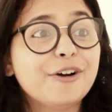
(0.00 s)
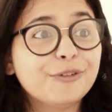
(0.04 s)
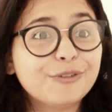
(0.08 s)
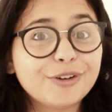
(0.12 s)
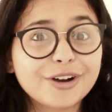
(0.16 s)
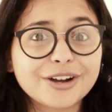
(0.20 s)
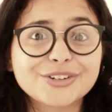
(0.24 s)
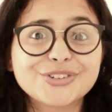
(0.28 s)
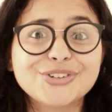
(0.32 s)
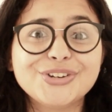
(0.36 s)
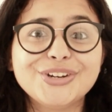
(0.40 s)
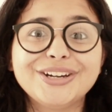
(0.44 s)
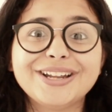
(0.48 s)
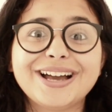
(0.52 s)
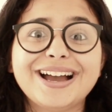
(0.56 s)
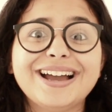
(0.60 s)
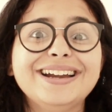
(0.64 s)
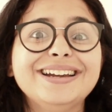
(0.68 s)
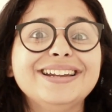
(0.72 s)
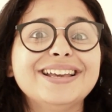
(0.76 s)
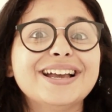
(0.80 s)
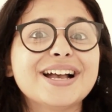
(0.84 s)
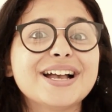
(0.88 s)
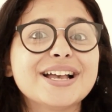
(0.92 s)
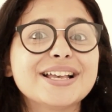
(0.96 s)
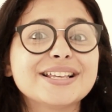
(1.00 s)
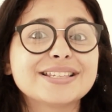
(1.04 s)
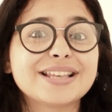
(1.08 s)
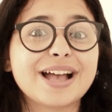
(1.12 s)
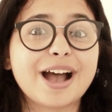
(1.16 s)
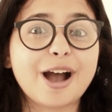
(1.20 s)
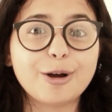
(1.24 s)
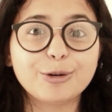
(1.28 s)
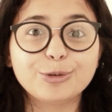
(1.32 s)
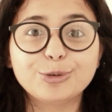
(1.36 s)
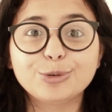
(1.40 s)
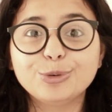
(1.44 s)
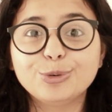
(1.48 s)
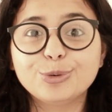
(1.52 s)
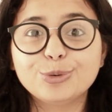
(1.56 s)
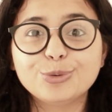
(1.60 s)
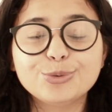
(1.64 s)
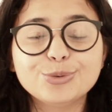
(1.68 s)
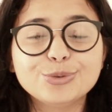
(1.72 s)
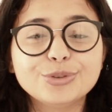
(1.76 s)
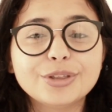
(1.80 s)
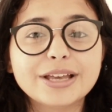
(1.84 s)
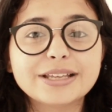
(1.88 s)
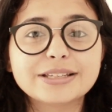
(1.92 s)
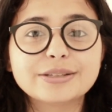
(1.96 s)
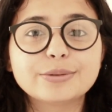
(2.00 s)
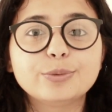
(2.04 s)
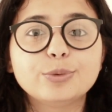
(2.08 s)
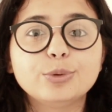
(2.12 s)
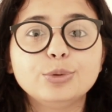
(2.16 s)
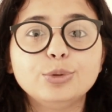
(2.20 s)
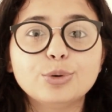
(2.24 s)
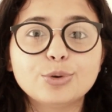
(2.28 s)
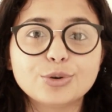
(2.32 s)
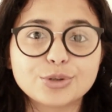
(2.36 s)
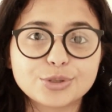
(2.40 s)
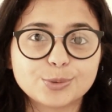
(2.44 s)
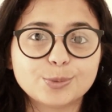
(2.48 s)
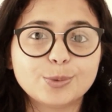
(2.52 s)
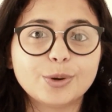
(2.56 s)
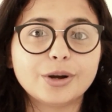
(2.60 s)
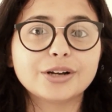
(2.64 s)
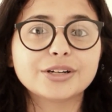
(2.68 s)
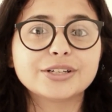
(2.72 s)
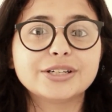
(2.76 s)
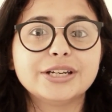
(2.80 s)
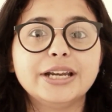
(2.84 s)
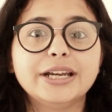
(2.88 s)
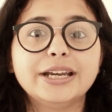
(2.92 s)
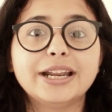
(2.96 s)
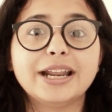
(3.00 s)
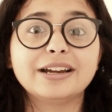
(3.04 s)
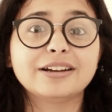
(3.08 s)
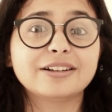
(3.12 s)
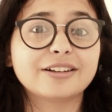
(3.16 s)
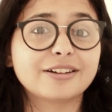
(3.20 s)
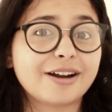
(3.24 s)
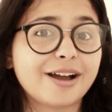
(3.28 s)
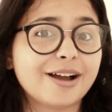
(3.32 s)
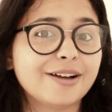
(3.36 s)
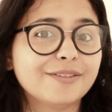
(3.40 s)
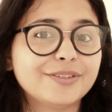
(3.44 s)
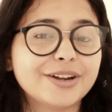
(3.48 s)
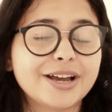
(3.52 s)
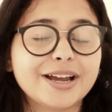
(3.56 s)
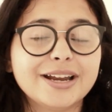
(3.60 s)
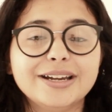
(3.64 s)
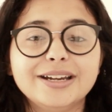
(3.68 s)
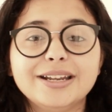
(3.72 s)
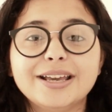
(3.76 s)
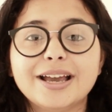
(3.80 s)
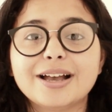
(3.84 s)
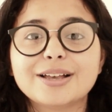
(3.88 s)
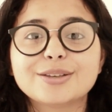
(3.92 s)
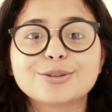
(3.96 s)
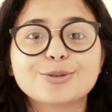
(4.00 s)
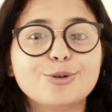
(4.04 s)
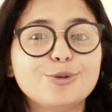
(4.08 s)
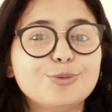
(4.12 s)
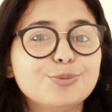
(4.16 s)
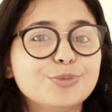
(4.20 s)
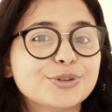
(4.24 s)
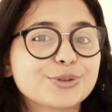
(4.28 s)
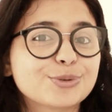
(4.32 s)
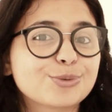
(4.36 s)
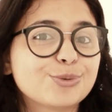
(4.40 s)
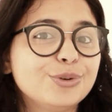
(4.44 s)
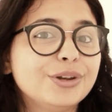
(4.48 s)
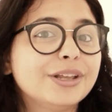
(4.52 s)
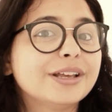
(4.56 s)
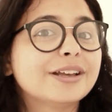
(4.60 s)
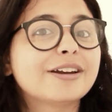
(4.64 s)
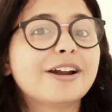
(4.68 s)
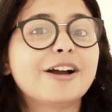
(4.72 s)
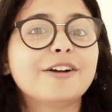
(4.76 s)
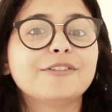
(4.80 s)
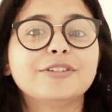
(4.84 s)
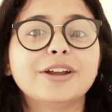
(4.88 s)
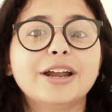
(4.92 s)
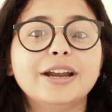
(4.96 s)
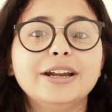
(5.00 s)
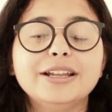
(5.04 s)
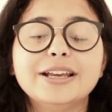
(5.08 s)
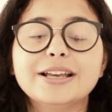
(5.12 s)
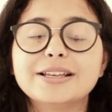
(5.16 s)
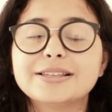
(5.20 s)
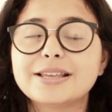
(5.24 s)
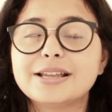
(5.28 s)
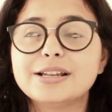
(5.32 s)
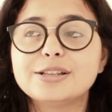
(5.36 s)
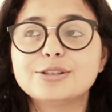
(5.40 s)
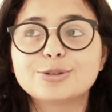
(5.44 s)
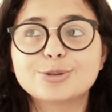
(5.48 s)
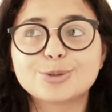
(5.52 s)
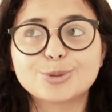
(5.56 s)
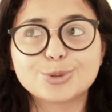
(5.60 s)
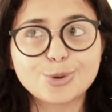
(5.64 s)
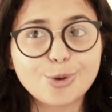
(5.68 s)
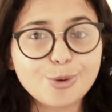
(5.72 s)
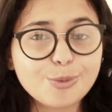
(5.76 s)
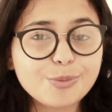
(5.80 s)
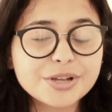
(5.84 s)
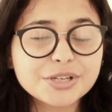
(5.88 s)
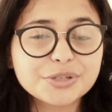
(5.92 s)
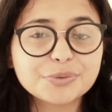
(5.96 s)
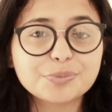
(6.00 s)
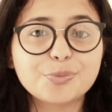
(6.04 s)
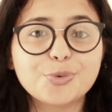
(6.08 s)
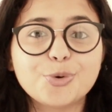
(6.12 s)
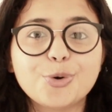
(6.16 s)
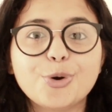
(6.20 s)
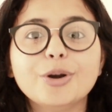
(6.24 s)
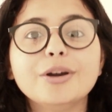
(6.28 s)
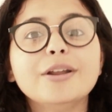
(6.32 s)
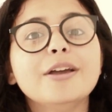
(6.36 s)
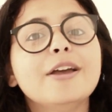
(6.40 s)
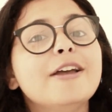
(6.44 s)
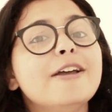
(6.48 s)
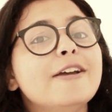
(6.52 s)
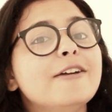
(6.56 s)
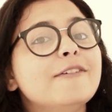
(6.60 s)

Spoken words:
worksheet ideas, how to do those worksheet and craft ideas, homeschooling craft ideas, and so much more